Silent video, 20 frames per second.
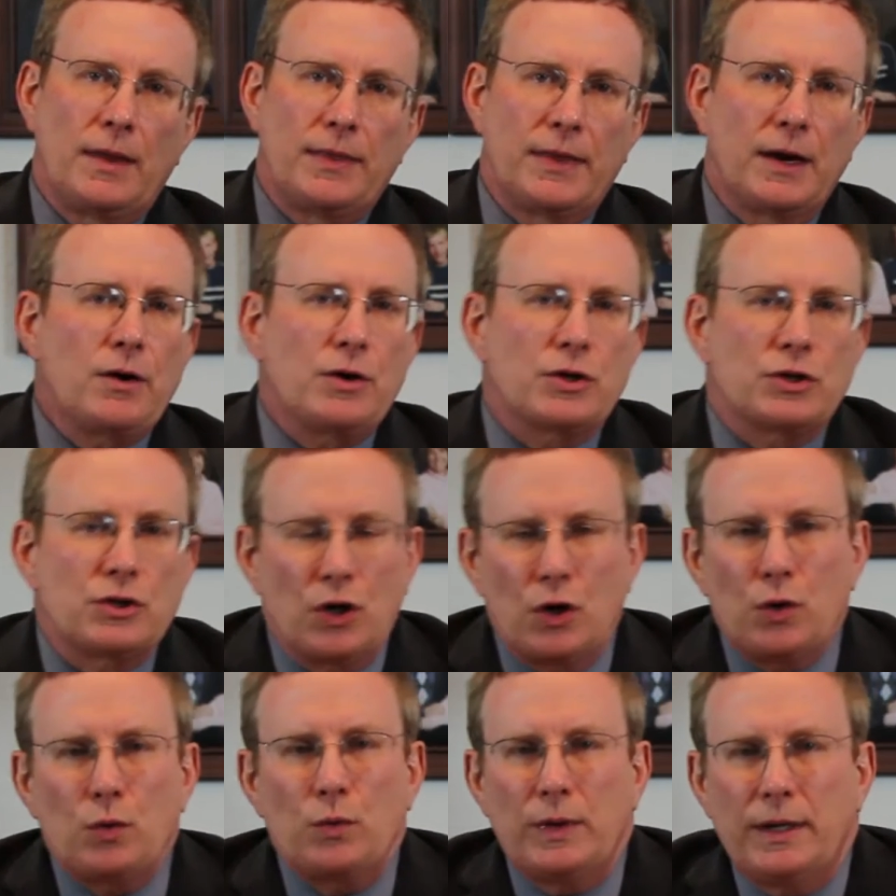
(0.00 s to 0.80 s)
There's
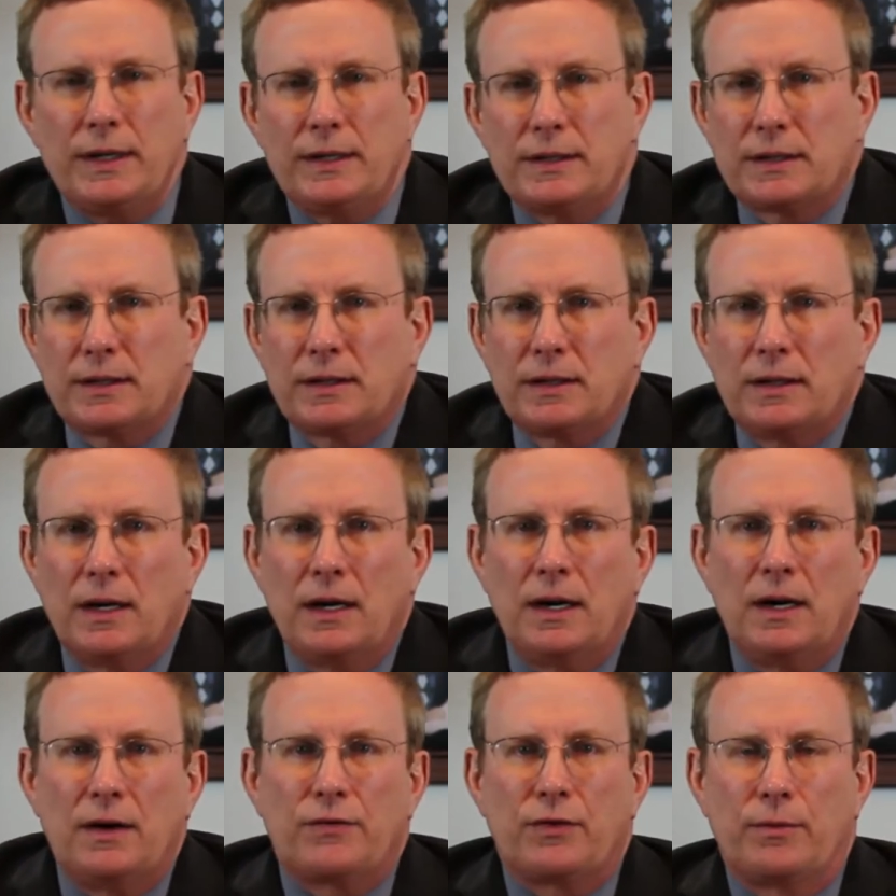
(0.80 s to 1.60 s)
no reason
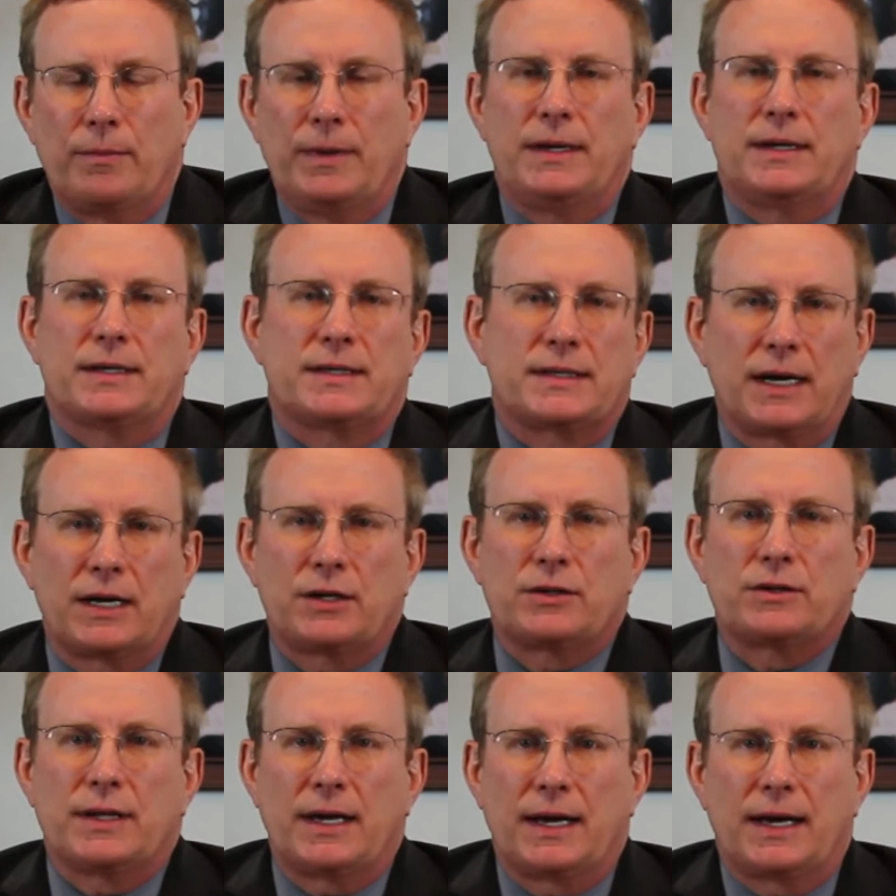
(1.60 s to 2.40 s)
for me to
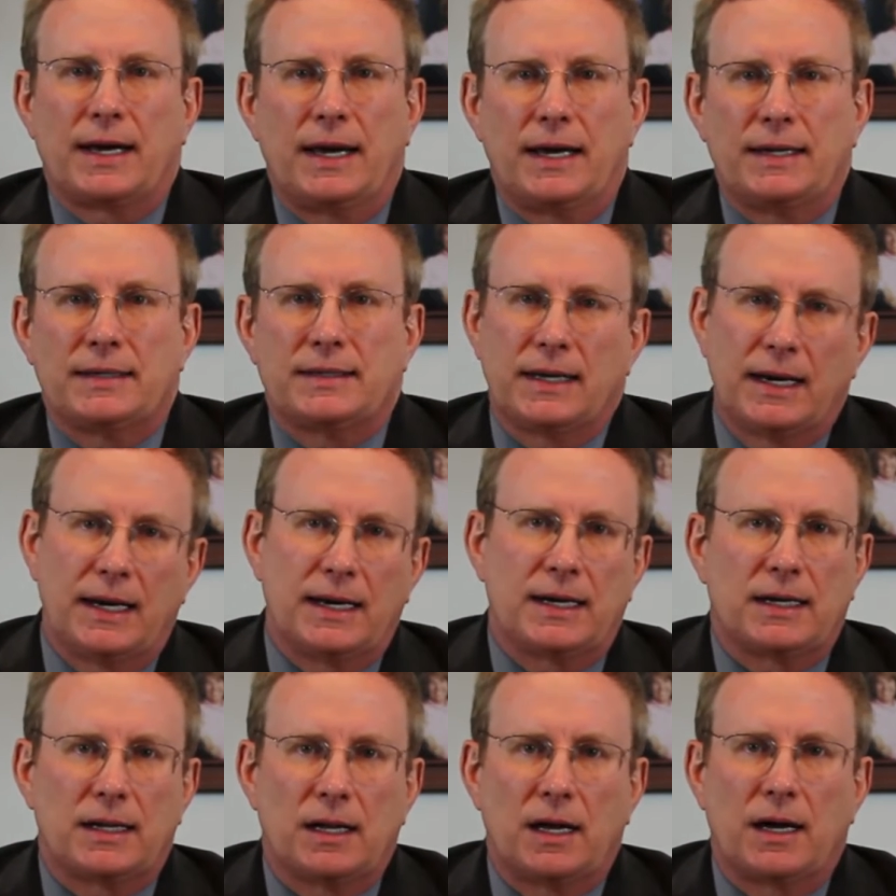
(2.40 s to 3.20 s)
schedule that case at
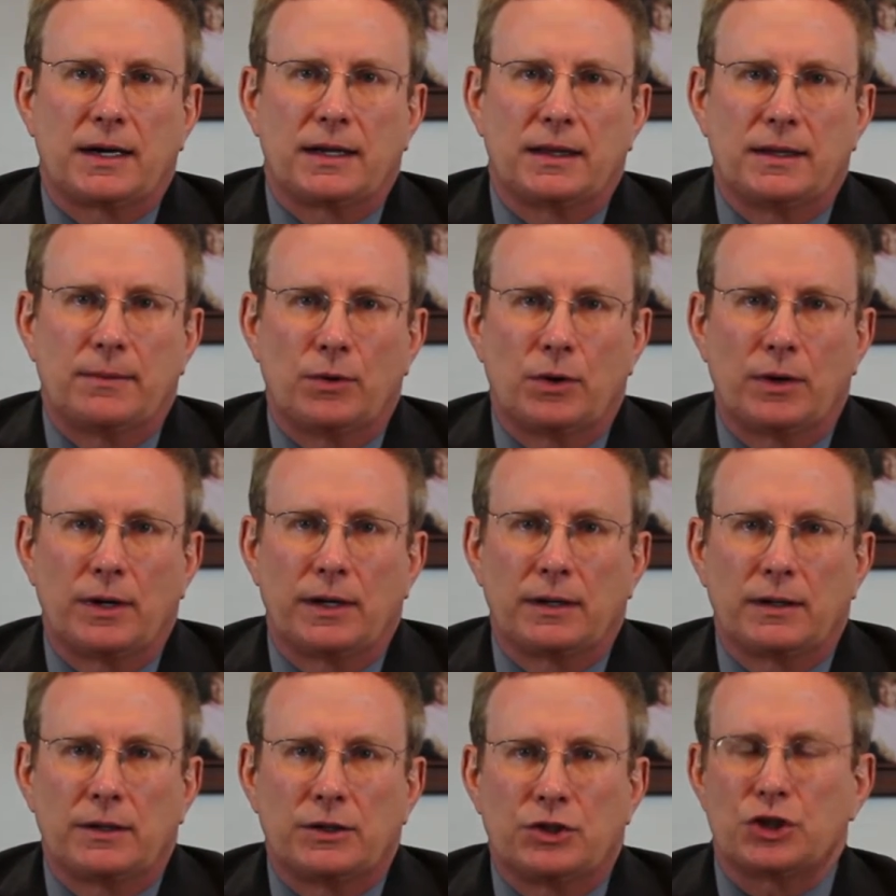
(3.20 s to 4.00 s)
8 o'clock in the
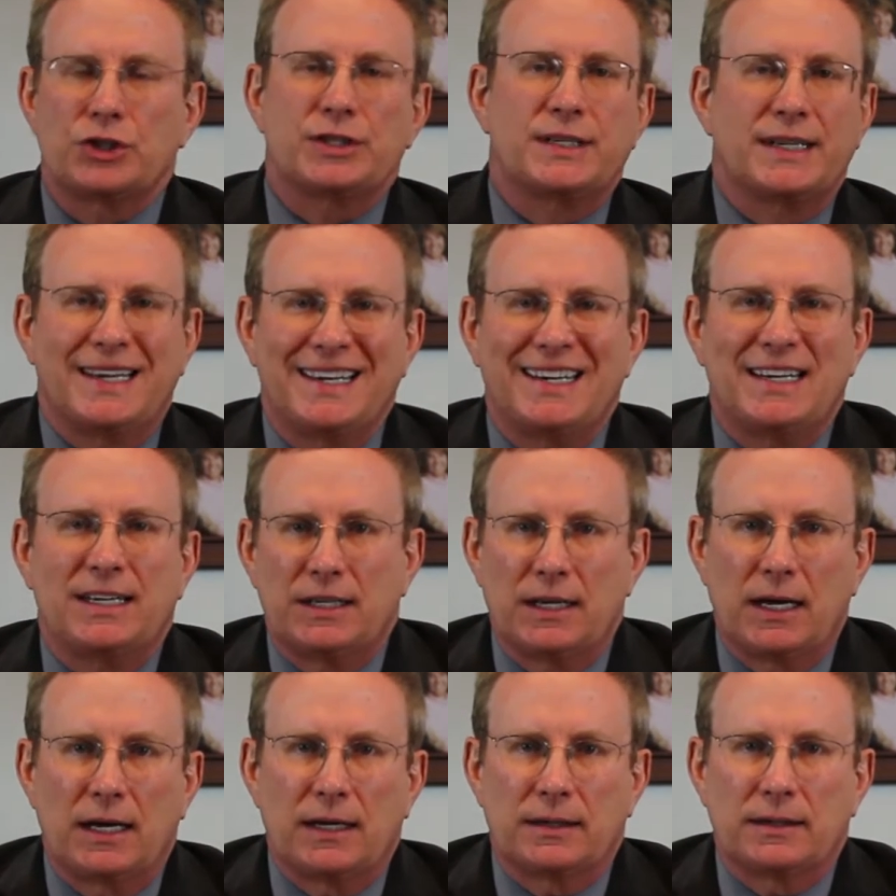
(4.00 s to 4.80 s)
morning just to get
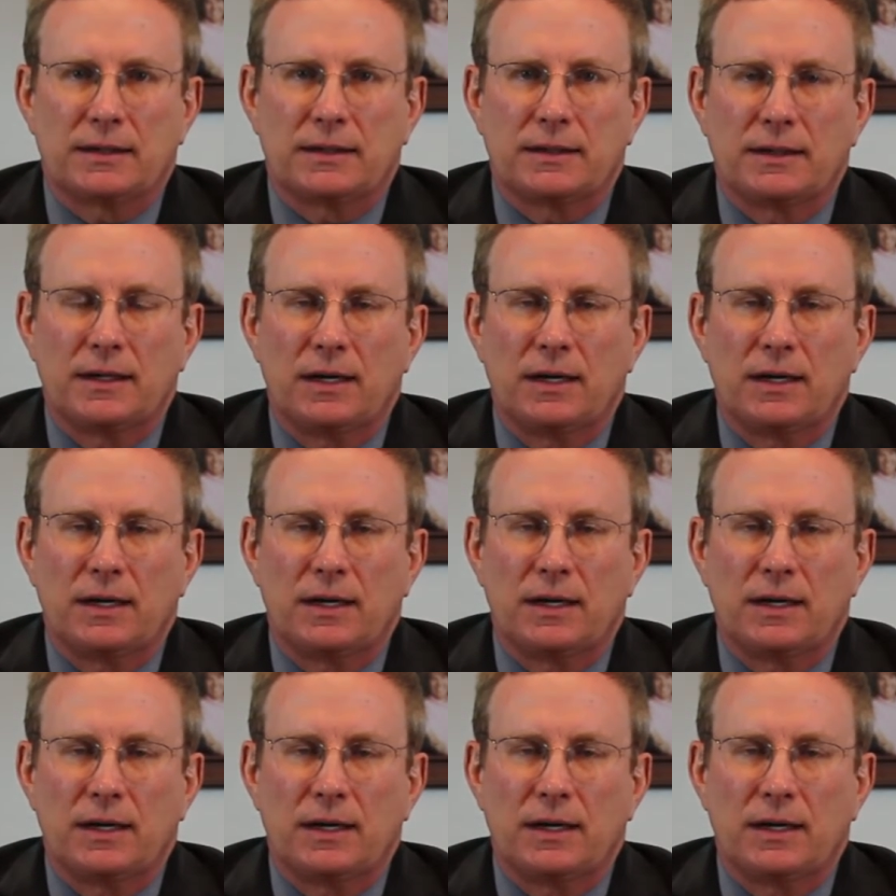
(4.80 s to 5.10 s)
it done